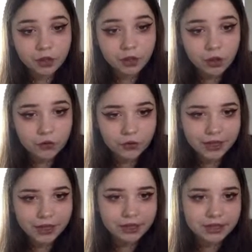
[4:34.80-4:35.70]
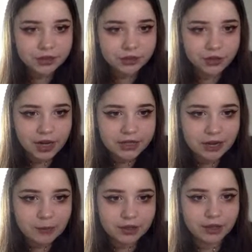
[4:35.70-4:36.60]
Over here, this little
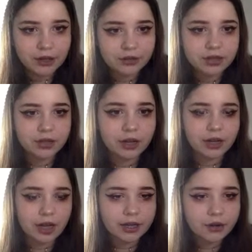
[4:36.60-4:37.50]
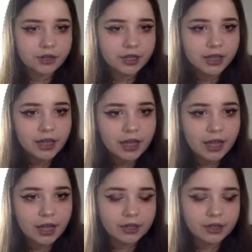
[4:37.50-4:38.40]
grasshopper can go to the coyote,
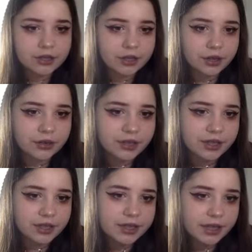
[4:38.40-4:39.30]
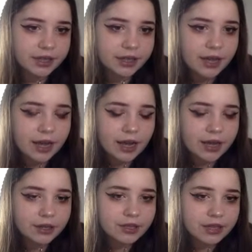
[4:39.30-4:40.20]
and it also goes to the snake. And
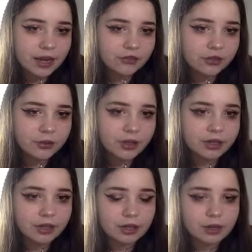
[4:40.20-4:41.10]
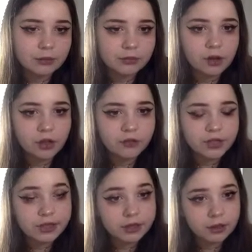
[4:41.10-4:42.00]
notice that everyone, all of
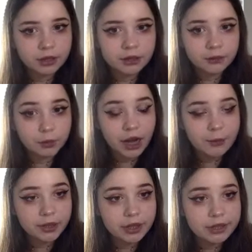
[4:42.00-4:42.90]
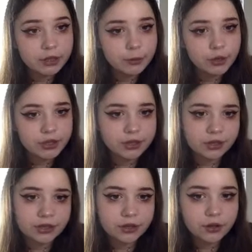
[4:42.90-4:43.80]
these primary consumers, they're
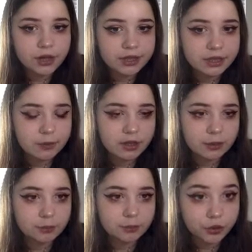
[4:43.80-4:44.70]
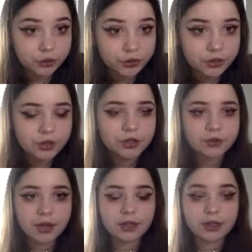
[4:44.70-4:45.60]
still consuming the producers,
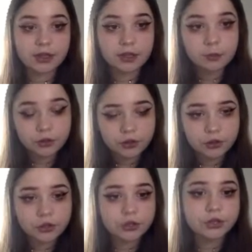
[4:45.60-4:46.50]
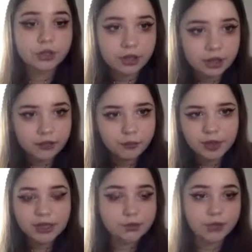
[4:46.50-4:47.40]
right? They need the producers to live
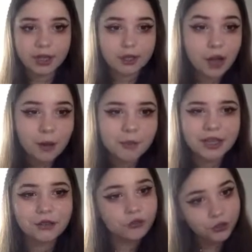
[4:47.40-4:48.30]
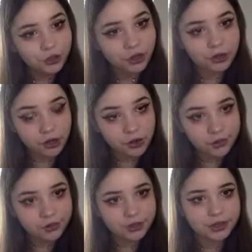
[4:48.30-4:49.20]
because we cannot make food on our
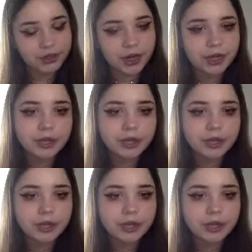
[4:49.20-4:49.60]
own, right?